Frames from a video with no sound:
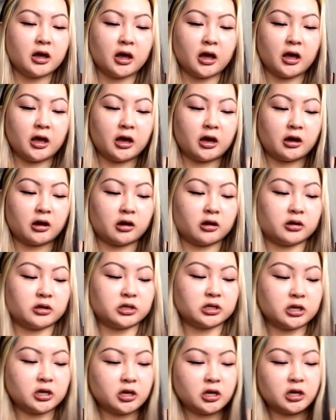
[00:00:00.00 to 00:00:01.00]
And
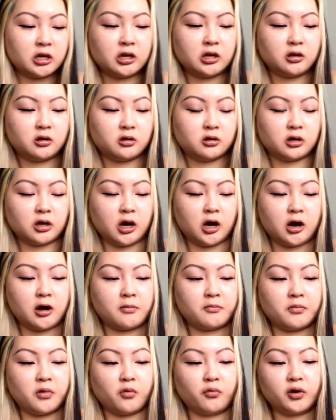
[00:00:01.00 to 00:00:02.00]

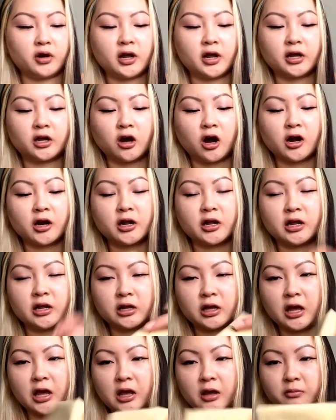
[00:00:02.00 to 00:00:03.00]
um, when I got it, it
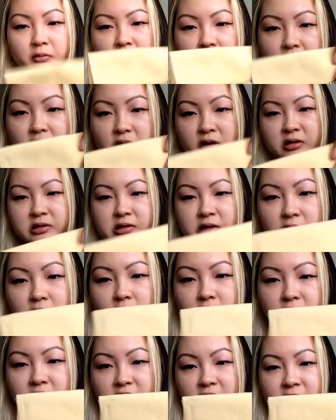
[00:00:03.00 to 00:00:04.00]
came in this
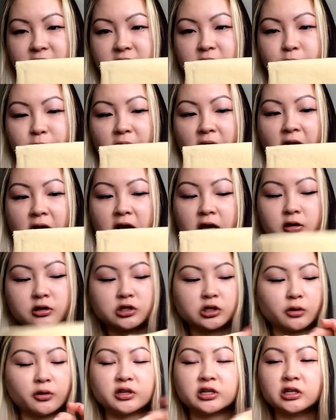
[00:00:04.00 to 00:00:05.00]
little dust bag.
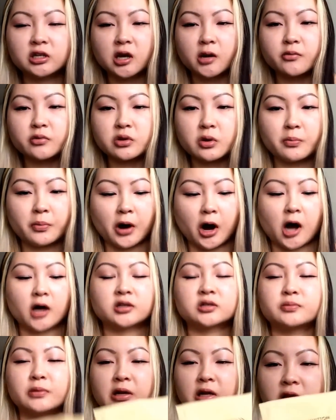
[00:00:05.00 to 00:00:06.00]
So it didn't come with a
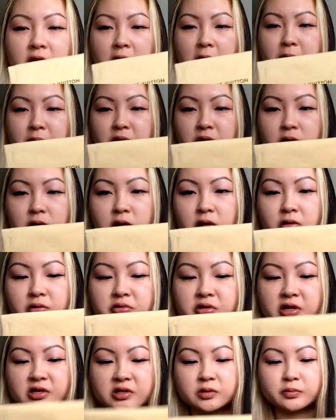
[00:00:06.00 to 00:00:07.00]
box, but it came with a little
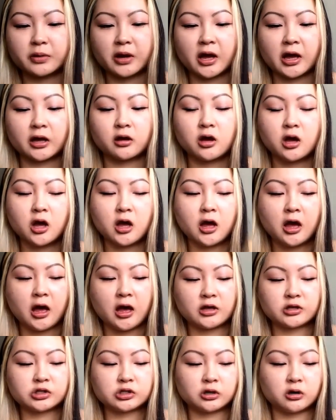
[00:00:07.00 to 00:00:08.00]
dust bag
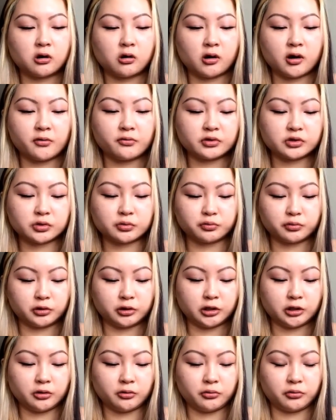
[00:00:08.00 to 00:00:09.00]
so it was
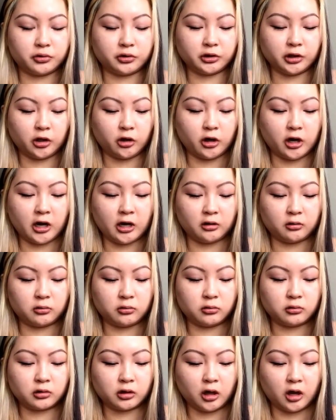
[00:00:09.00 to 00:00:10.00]
really, really great
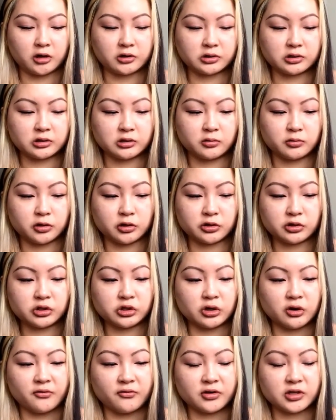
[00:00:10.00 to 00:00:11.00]
customer
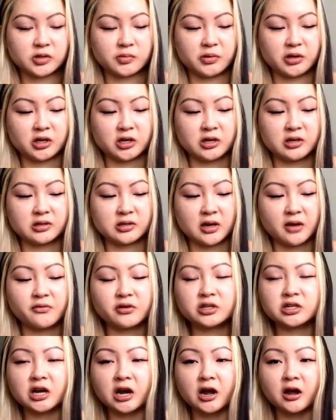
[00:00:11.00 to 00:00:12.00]
service because every
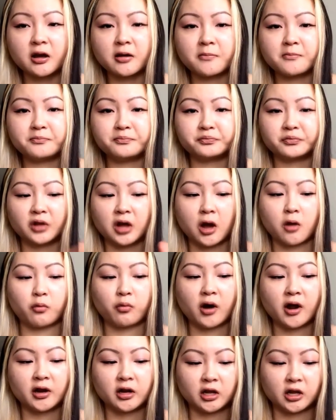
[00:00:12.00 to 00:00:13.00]
time I
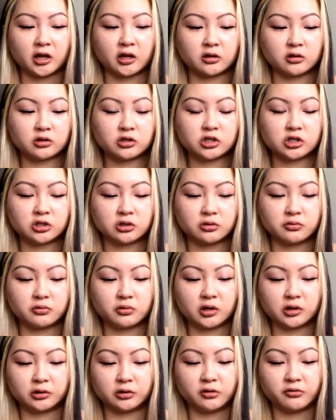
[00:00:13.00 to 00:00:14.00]
went into
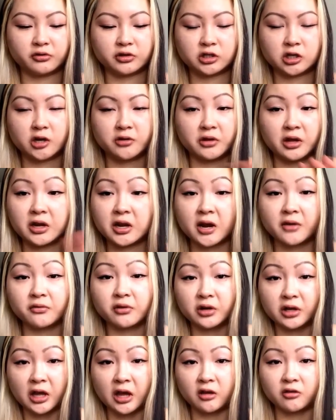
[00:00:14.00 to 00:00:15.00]
a Louis Vuitton, they never
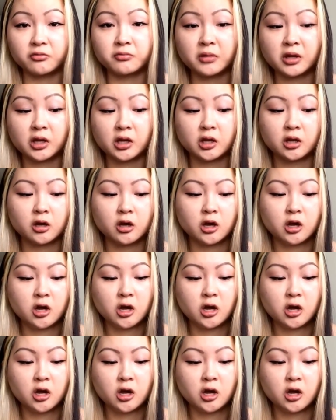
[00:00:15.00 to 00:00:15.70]
gave me